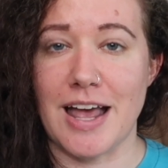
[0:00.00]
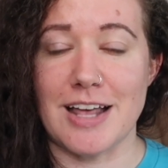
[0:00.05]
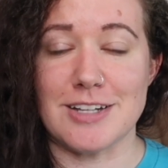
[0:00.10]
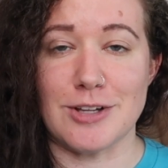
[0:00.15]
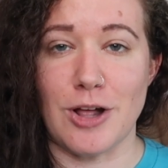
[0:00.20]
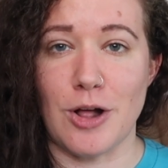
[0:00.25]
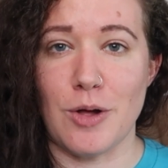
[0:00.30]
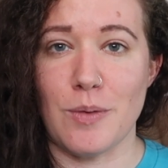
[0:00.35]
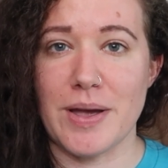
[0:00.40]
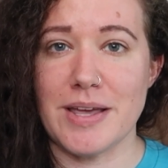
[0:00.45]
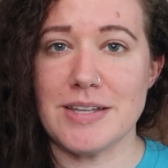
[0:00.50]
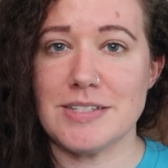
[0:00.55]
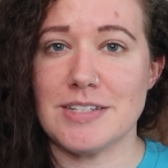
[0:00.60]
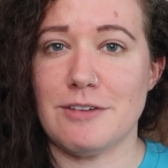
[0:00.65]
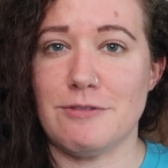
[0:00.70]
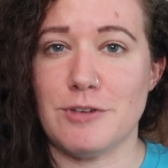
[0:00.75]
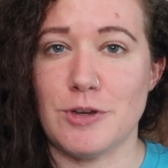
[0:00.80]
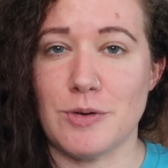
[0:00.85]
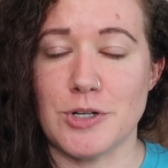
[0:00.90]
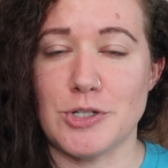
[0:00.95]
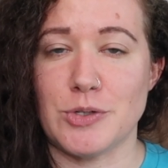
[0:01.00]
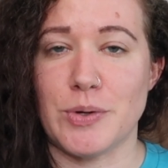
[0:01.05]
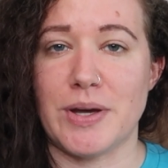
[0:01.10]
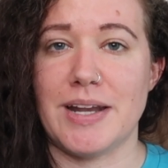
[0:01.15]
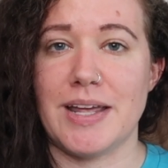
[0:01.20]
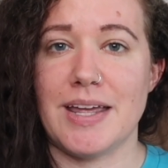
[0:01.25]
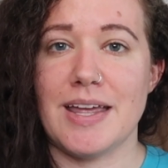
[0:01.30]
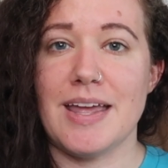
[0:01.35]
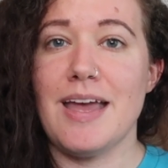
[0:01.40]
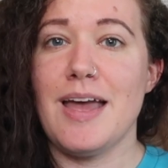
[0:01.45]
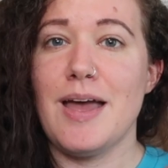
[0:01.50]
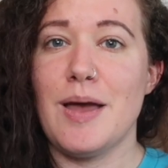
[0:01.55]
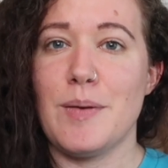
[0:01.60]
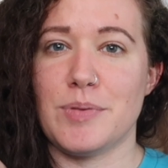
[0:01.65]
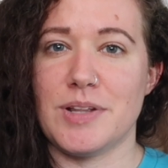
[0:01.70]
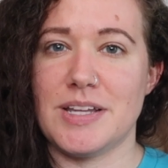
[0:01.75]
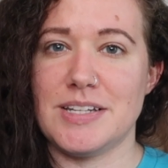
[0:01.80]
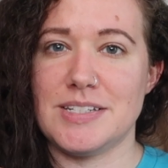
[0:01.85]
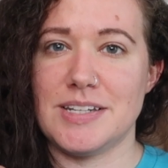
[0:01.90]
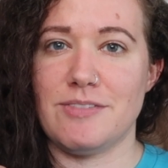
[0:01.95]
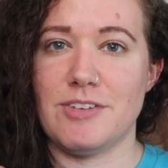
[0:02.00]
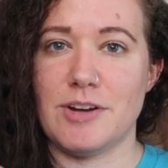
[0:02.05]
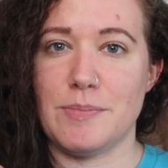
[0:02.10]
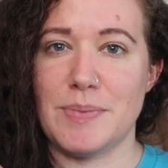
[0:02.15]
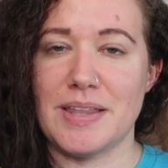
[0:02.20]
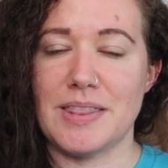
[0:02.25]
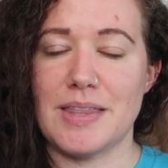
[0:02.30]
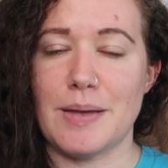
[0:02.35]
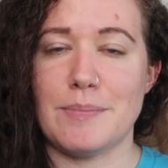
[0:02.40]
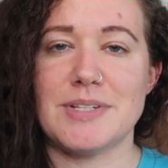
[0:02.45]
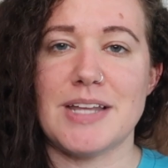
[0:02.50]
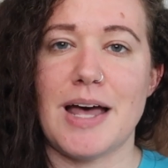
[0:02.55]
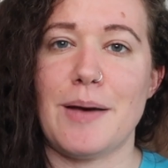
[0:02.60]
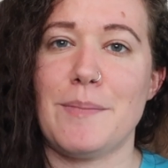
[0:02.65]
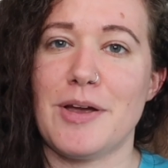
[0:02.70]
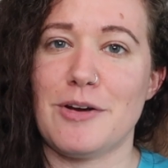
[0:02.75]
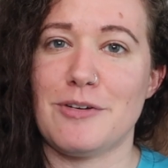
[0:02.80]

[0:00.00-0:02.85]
As always, if you enjoyed it, please give it a big thumbs up.